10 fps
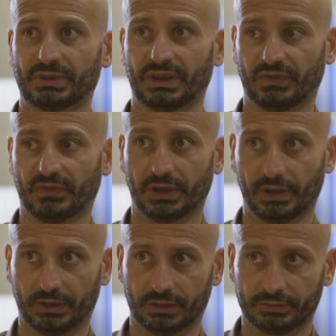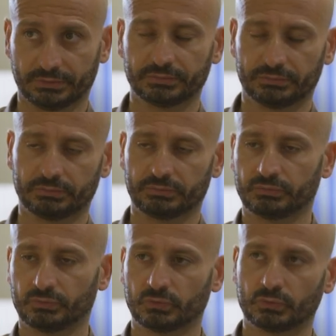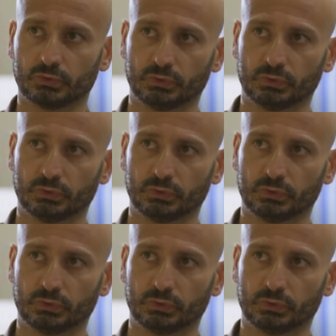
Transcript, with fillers: So the Deaf Studies and Education